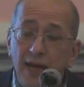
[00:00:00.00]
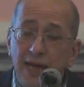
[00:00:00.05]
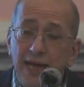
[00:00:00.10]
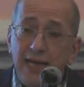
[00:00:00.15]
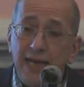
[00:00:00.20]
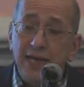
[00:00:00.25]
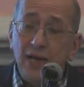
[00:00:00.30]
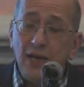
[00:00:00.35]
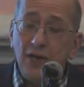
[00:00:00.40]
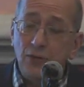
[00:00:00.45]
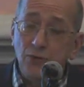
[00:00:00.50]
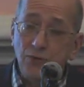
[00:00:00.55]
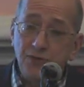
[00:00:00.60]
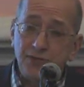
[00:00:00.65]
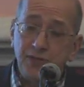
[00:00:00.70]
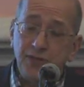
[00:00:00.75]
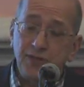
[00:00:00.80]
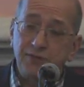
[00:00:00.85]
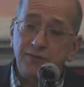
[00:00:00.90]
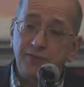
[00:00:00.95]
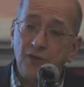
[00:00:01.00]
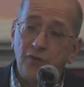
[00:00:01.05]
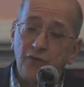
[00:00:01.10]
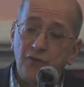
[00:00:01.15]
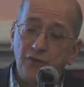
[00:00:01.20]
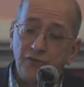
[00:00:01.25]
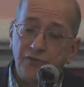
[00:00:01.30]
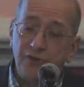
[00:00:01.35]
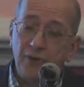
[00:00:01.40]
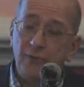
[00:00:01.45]
He knows that the
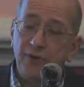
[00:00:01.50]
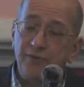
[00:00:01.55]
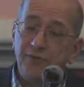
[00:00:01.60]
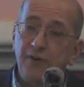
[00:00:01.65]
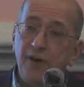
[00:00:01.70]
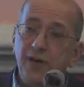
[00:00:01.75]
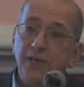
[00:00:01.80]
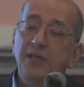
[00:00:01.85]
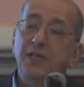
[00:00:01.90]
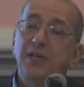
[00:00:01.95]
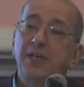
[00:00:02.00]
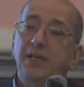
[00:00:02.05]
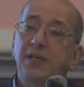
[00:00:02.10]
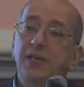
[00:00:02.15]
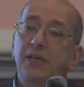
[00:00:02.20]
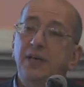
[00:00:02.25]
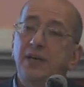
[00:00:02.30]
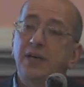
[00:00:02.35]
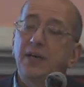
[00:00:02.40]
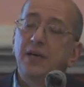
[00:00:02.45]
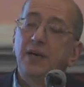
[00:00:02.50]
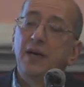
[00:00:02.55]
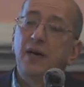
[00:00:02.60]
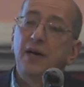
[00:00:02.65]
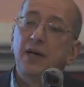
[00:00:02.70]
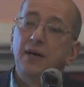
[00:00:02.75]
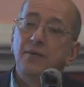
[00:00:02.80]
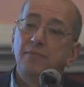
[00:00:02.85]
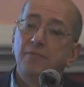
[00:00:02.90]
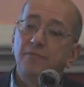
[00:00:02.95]
fossils that we're finding
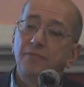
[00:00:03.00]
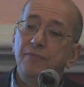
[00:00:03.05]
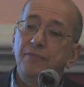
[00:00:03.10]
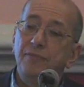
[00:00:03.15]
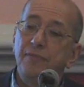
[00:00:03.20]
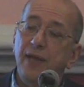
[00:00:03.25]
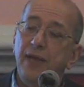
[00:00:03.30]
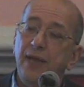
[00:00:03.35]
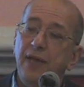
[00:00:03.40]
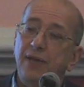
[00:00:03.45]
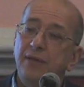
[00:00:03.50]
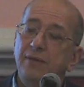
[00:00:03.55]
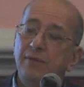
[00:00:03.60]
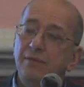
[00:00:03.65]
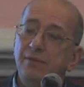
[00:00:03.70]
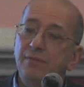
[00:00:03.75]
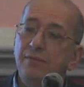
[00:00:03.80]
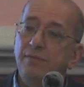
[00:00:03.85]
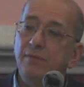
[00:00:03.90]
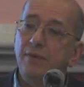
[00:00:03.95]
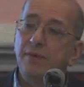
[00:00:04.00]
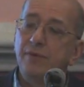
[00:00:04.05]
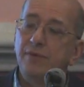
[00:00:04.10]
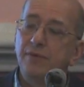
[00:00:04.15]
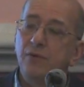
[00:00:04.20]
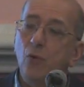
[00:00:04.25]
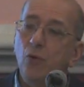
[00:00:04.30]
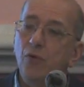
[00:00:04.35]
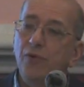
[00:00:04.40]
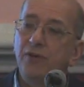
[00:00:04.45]
um, in
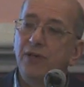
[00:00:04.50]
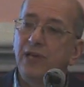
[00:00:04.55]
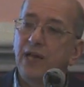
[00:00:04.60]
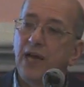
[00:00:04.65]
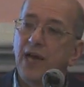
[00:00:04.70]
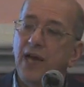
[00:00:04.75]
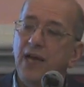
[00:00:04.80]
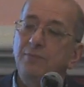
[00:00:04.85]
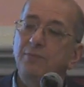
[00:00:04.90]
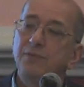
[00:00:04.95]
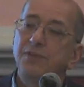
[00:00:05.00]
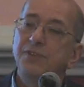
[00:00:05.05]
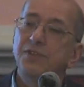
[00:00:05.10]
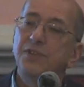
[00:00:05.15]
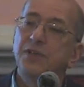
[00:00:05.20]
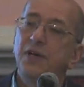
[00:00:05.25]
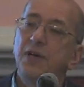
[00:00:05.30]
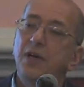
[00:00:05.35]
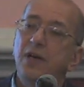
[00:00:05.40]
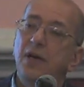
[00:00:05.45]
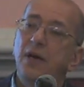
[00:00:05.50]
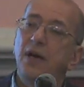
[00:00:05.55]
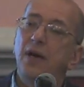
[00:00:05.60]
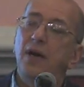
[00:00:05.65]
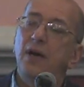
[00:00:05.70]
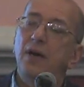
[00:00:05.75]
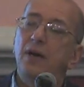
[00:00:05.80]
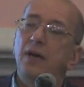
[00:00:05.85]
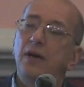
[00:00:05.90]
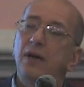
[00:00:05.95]
northern climes
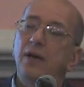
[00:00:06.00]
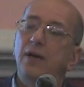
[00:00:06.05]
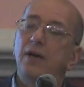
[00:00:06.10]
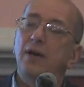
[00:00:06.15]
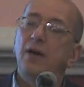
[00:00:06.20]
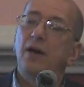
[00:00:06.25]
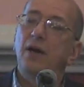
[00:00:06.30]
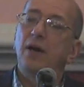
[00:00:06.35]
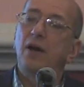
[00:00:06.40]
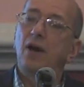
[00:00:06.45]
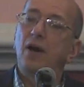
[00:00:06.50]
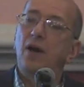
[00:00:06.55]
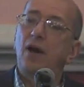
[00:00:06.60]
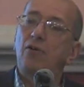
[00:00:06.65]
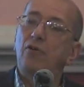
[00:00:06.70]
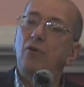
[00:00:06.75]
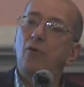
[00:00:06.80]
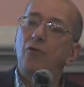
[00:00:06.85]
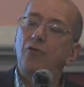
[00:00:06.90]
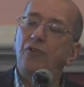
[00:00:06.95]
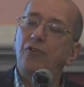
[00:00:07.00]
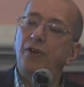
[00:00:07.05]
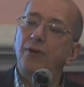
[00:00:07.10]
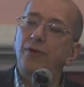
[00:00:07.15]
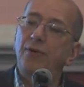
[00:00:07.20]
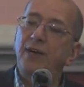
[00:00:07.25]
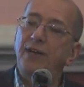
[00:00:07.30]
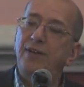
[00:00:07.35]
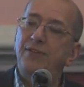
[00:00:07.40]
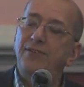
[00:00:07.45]
uh, are
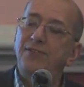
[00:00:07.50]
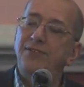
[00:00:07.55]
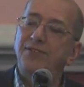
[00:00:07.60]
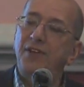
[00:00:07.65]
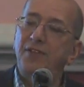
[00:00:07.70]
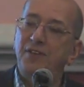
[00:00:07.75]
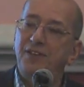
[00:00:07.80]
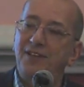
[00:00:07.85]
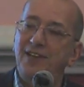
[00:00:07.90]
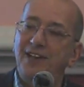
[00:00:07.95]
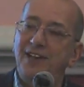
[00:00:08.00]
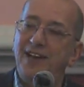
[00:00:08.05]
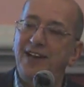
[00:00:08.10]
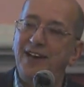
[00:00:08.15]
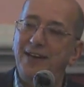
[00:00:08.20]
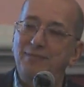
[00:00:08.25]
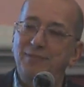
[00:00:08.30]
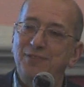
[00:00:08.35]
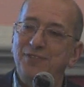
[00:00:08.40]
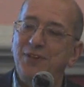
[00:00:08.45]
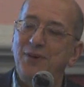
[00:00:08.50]
also in southern climes.